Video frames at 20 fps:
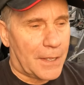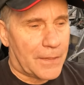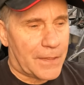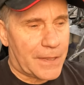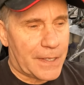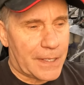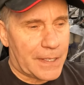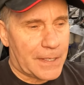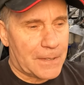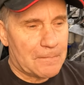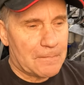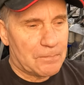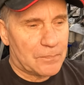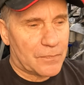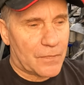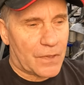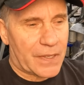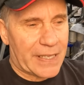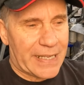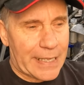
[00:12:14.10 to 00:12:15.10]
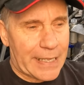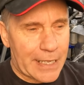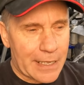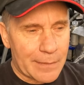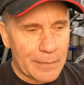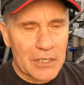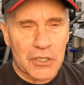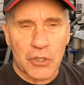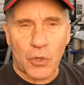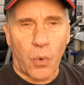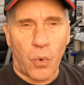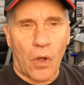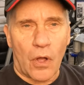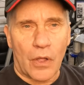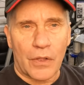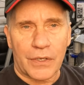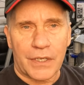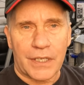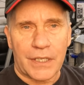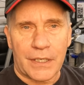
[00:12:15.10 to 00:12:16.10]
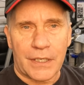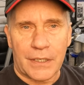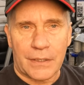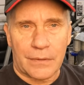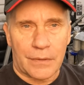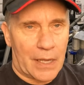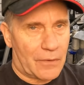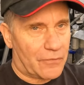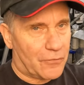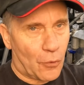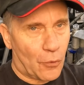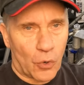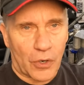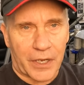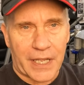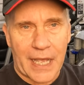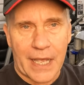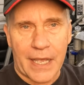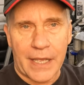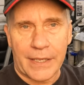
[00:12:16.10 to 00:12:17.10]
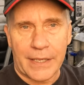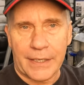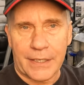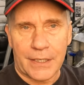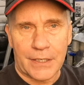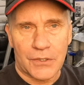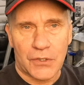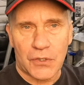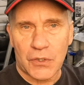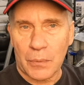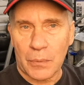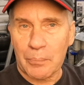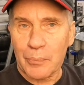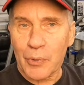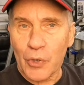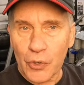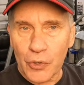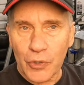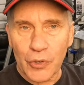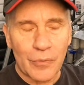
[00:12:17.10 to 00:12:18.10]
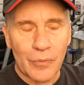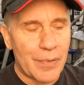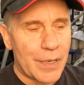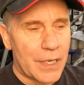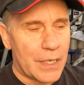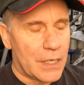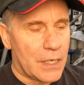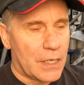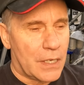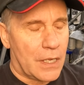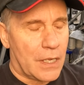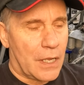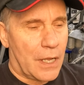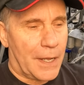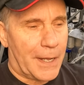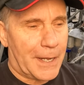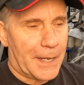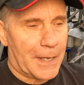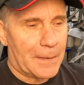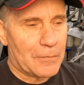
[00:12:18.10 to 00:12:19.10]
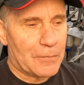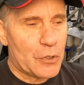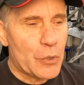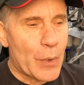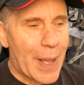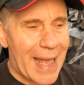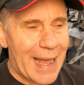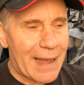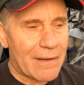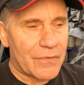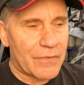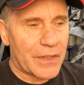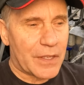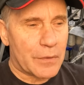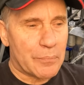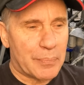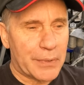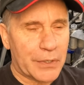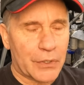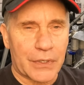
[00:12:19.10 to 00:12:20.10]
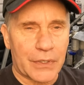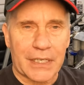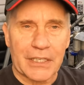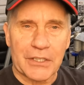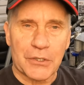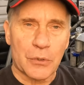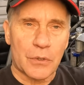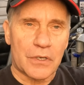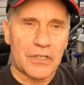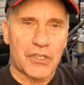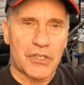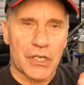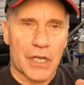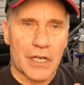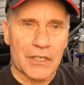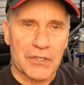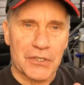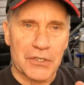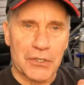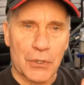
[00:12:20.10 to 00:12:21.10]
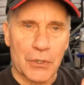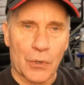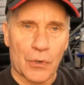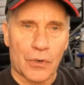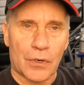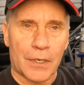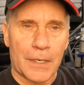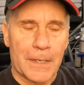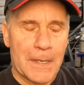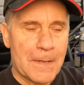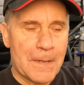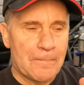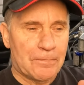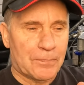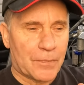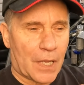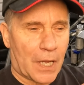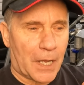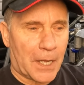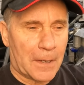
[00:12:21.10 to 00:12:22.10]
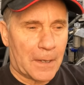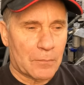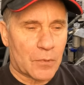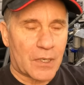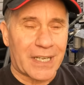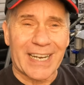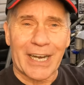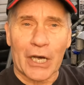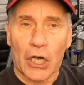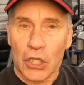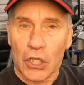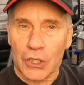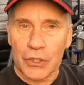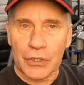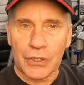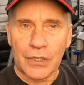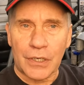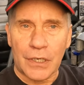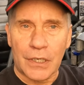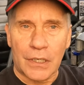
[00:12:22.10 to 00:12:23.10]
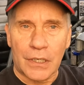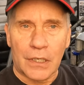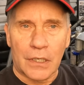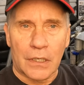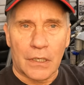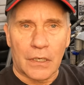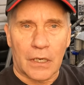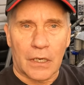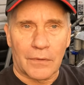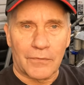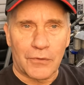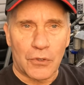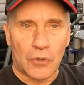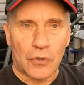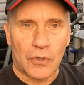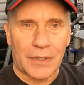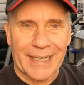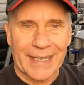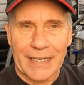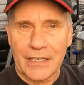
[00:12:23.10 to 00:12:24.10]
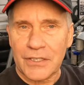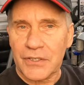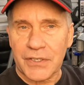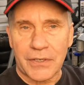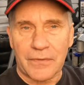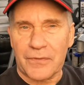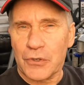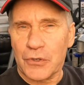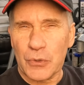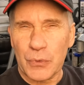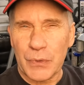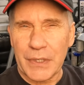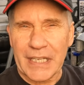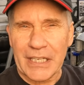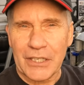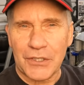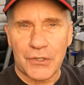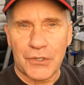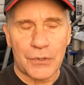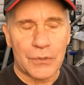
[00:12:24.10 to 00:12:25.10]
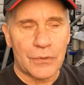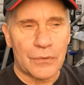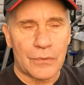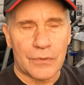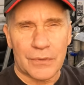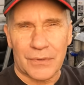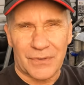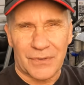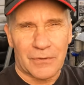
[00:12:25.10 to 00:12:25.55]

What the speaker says: The image quality at 4K is superb. You have the ability to adjust your color of your lens if you need to.